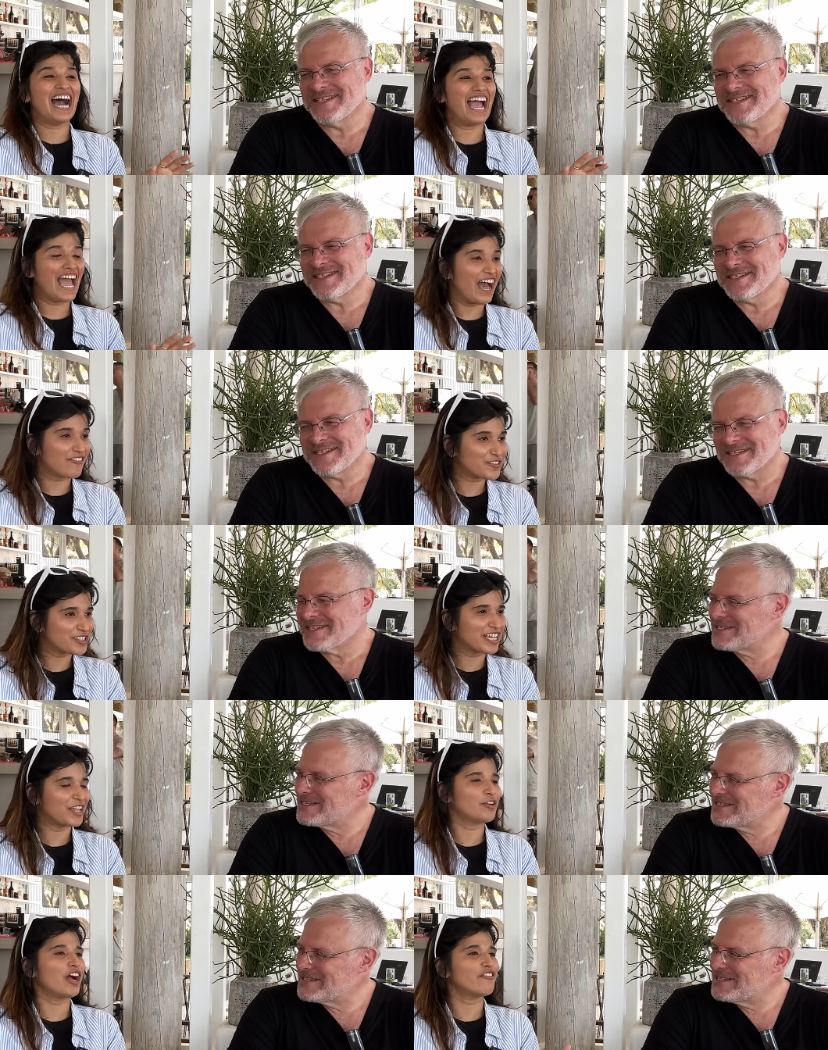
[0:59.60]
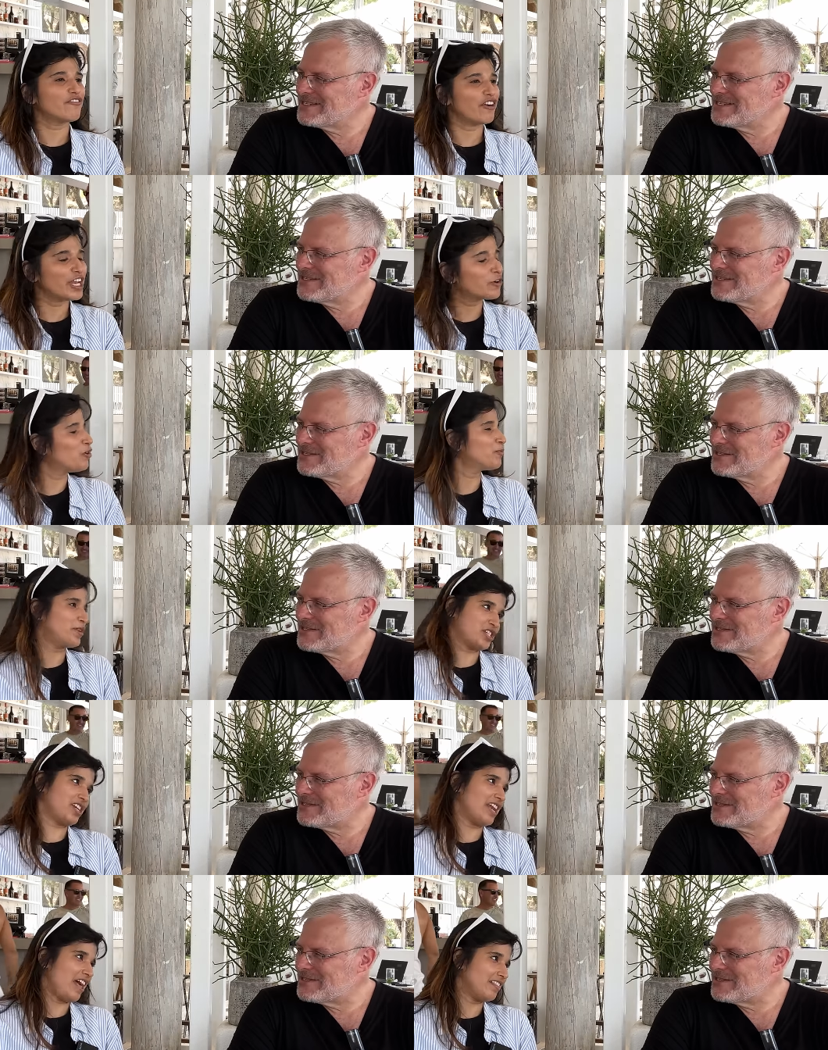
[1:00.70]
Speaker 1: I have to say you have a very cool
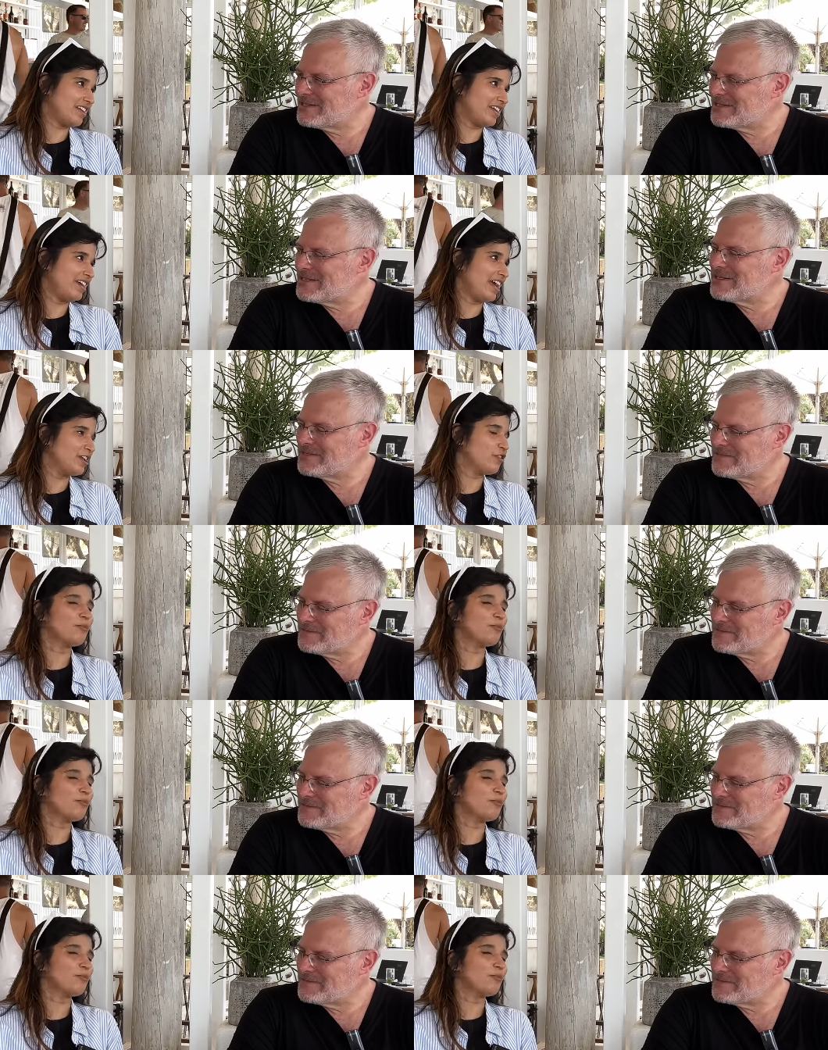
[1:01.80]
personality and you